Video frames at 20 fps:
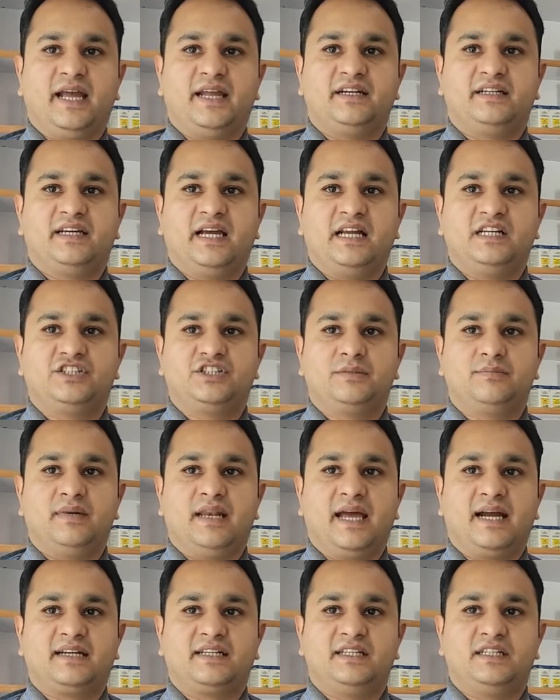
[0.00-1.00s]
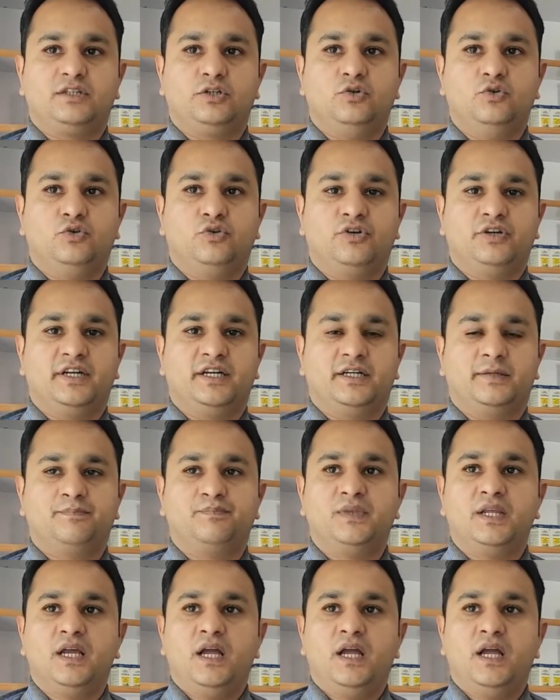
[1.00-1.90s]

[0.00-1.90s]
and calcium lactate gluconate